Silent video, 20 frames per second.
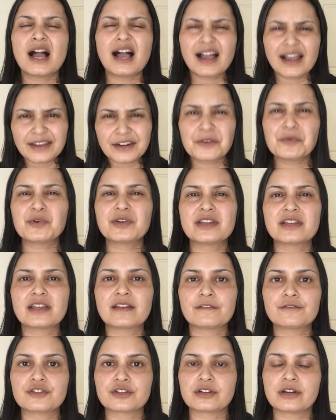I don't want to
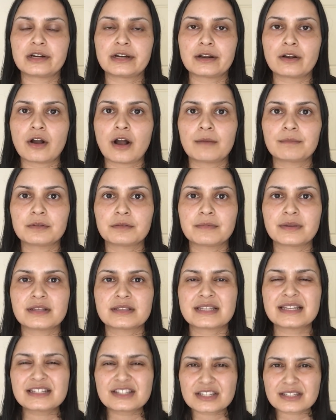give generic
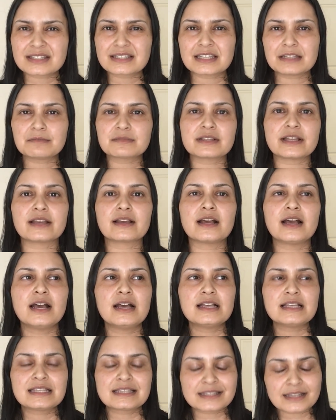compliments. It just seems like
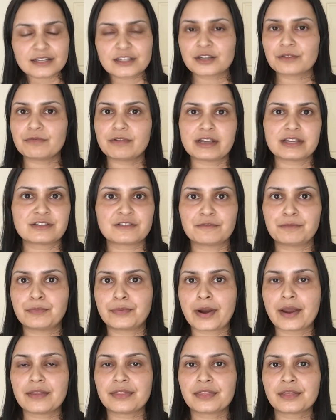such a waste of
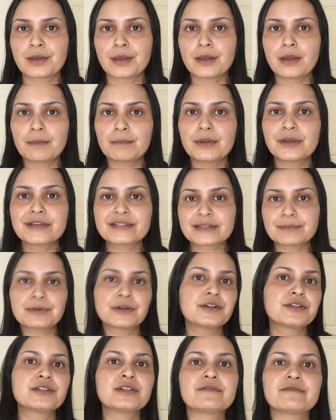breath because the
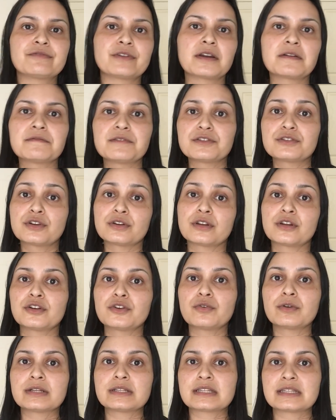person in front of you is going to
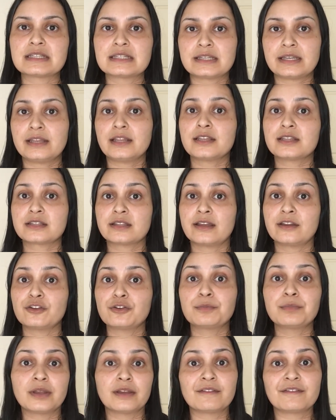know instantaneously that
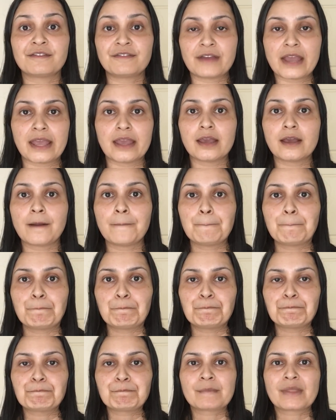you're being fake
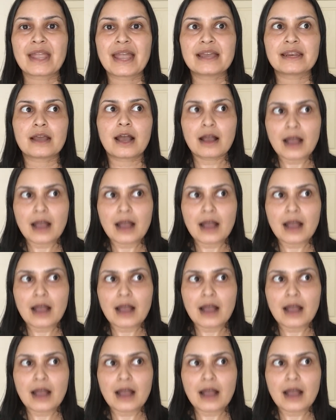and